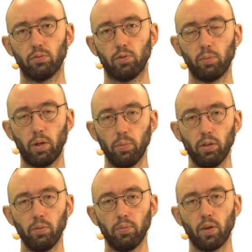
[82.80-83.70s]

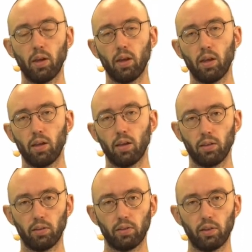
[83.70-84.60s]
Remember,
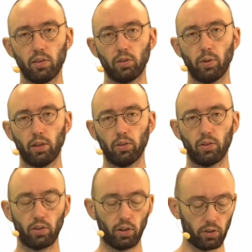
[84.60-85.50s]
this situation
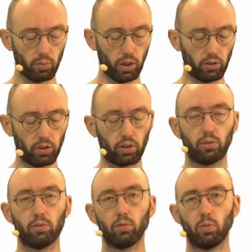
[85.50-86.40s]
is not symmetric.
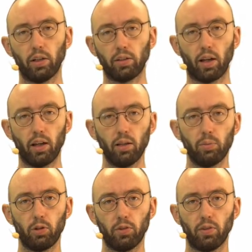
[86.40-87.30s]
While the null
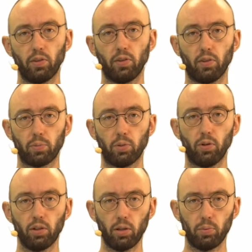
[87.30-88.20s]
hypothesis is a
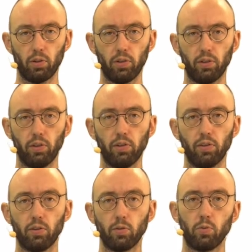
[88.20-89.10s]
point hypothesis,
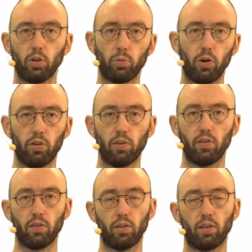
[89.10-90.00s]
which
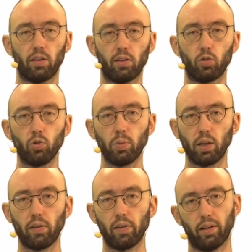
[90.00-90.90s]
posits that the two
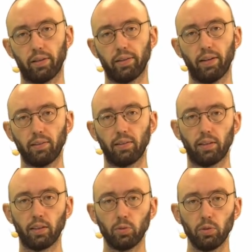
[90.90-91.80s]
means are
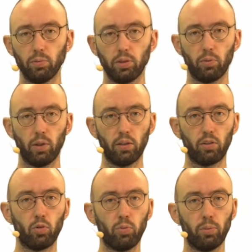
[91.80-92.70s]
exactly equal between the
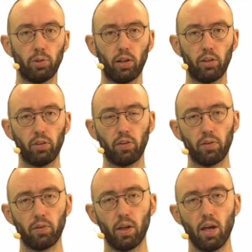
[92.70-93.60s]
two populations,